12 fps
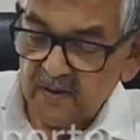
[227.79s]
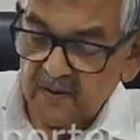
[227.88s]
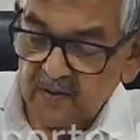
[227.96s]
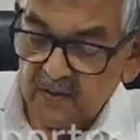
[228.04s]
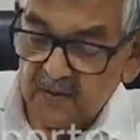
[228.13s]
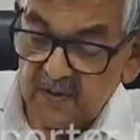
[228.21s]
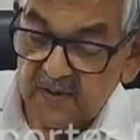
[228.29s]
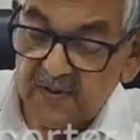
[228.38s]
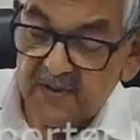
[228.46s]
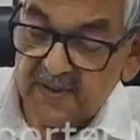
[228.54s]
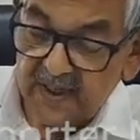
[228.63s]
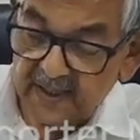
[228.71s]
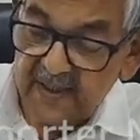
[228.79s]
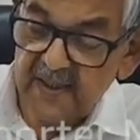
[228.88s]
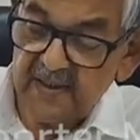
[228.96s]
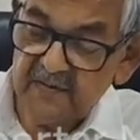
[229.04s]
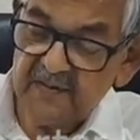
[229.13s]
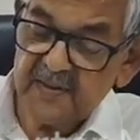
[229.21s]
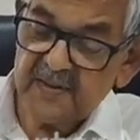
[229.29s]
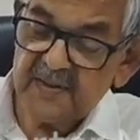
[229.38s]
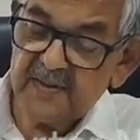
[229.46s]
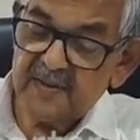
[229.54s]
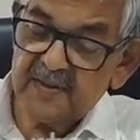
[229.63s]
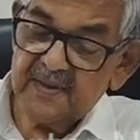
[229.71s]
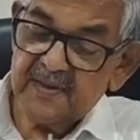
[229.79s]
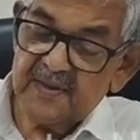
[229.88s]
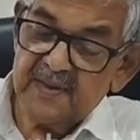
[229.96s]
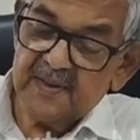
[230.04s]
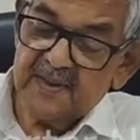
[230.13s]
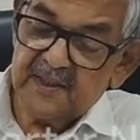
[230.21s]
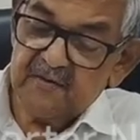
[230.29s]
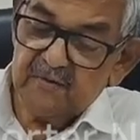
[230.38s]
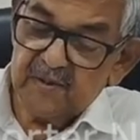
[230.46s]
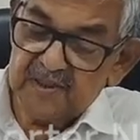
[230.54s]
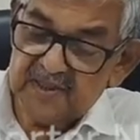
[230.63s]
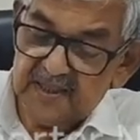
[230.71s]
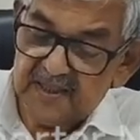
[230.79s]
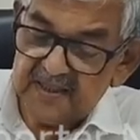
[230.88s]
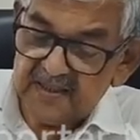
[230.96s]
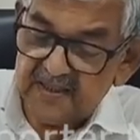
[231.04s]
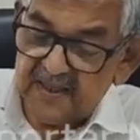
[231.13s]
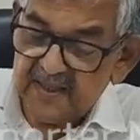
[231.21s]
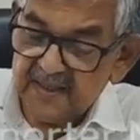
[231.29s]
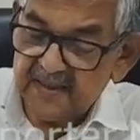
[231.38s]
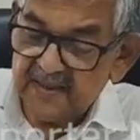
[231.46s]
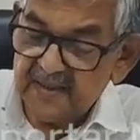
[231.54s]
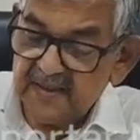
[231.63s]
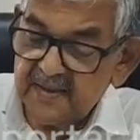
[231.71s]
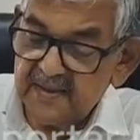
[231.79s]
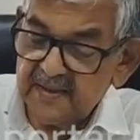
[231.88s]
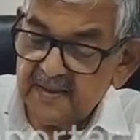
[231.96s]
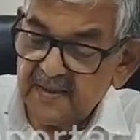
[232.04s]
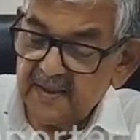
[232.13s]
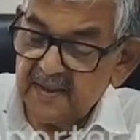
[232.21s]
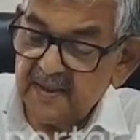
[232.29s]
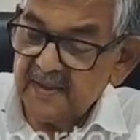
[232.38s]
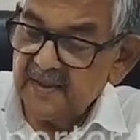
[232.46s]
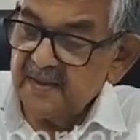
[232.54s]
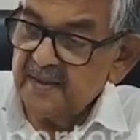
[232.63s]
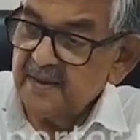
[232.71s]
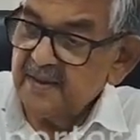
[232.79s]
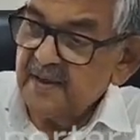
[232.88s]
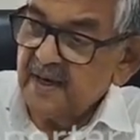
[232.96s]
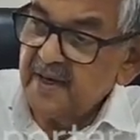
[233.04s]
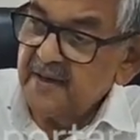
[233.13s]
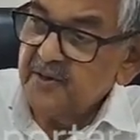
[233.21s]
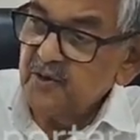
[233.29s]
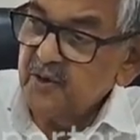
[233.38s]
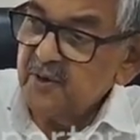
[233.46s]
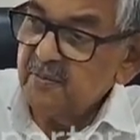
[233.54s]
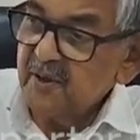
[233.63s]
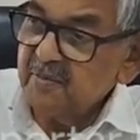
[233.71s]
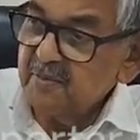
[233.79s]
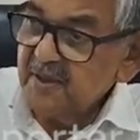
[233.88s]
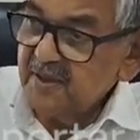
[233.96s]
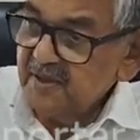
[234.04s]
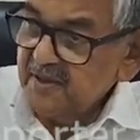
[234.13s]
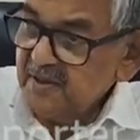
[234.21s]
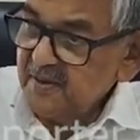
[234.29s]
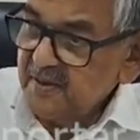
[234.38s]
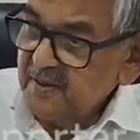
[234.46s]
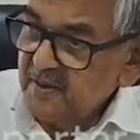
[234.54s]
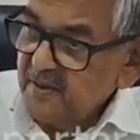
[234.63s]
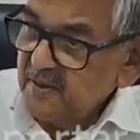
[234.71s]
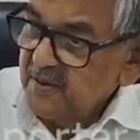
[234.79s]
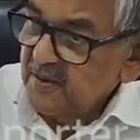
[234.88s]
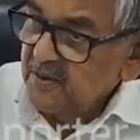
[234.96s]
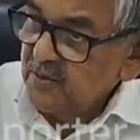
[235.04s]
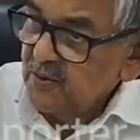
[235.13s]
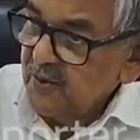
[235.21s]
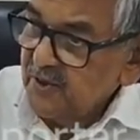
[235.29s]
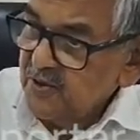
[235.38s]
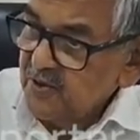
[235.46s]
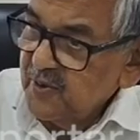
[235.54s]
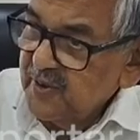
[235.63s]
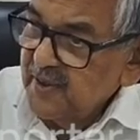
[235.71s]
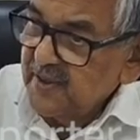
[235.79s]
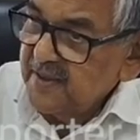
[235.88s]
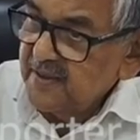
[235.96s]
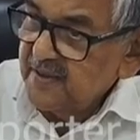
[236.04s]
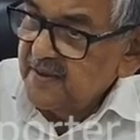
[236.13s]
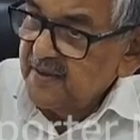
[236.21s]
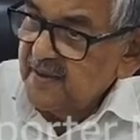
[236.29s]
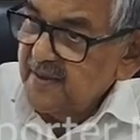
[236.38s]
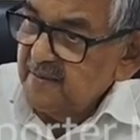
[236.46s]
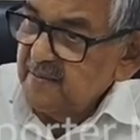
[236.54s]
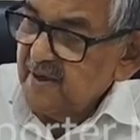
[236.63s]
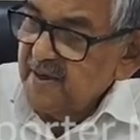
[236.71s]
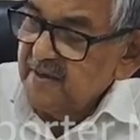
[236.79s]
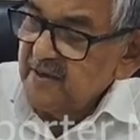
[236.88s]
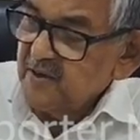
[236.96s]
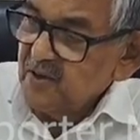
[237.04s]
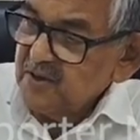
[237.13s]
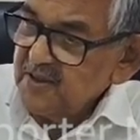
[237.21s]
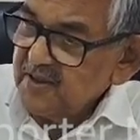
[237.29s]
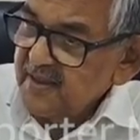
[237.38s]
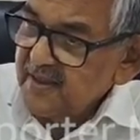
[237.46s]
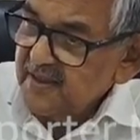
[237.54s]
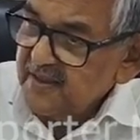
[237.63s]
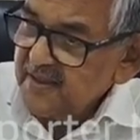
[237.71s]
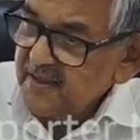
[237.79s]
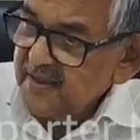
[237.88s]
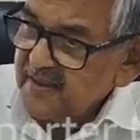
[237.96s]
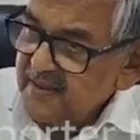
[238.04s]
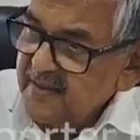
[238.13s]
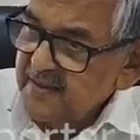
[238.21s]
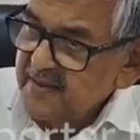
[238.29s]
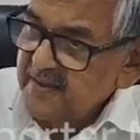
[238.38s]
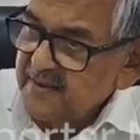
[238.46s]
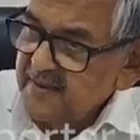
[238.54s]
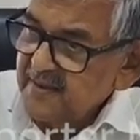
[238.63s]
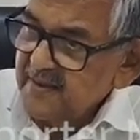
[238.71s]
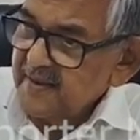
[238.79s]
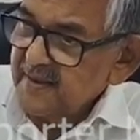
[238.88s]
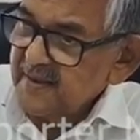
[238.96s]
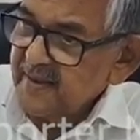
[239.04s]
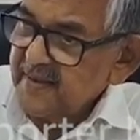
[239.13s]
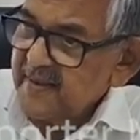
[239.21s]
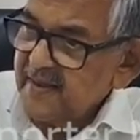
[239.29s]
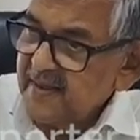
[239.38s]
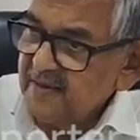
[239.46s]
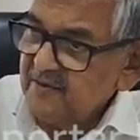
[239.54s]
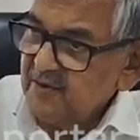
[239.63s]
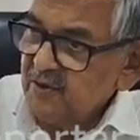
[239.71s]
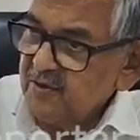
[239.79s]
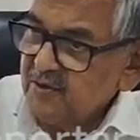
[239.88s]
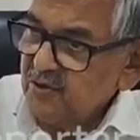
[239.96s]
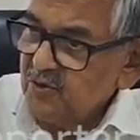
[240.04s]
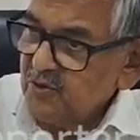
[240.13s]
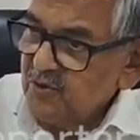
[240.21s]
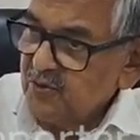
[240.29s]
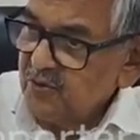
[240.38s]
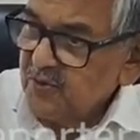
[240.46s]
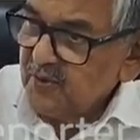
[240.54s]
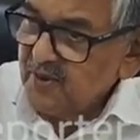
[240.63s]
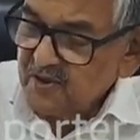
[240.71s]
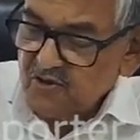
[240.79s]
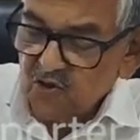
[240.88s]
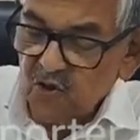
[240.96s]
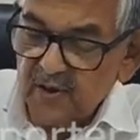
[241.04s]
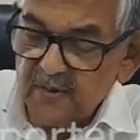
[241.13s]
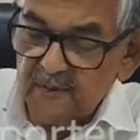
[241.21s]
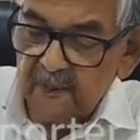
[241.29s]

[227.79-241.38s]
So, second lift, the Chief Minister has directed the RTO department to ensure that they bear the cost and they get that lift also installed.